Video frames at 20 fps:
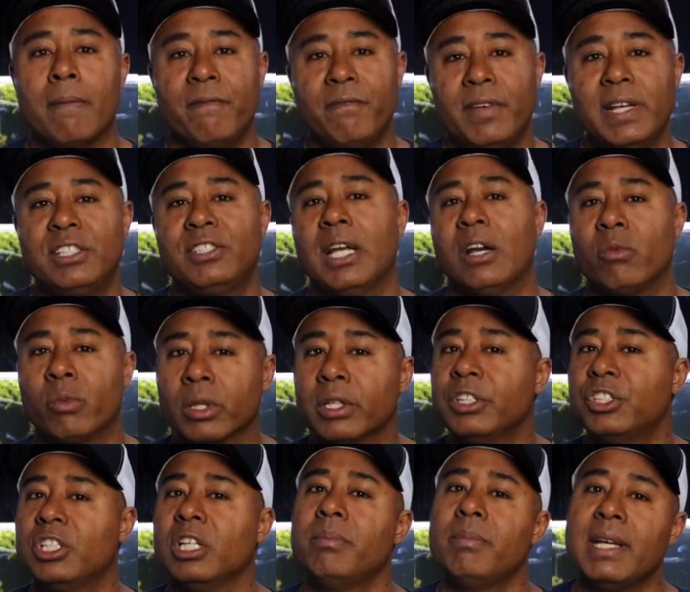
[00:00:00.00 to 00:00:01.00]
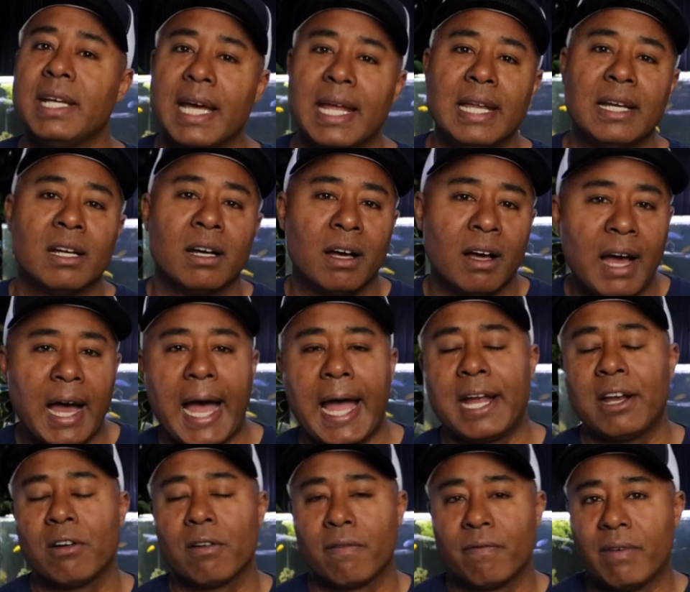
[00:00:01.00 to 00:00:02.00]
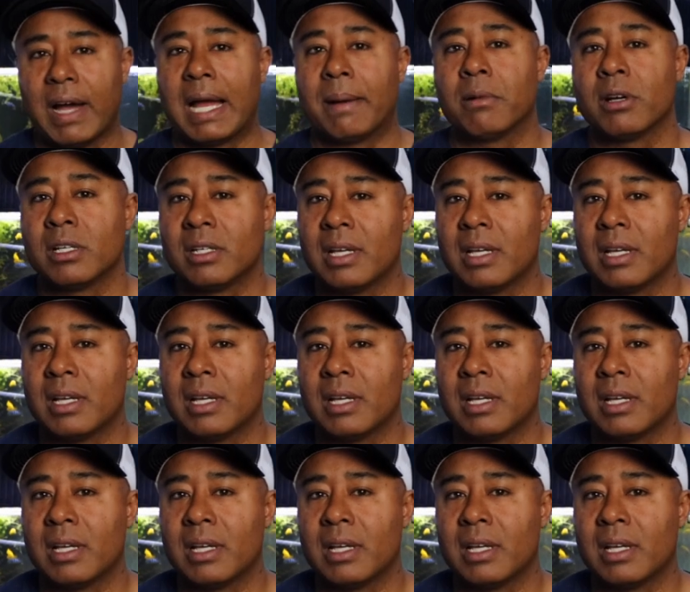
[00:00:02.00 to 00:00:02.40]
fish that really should be getting a higher fiber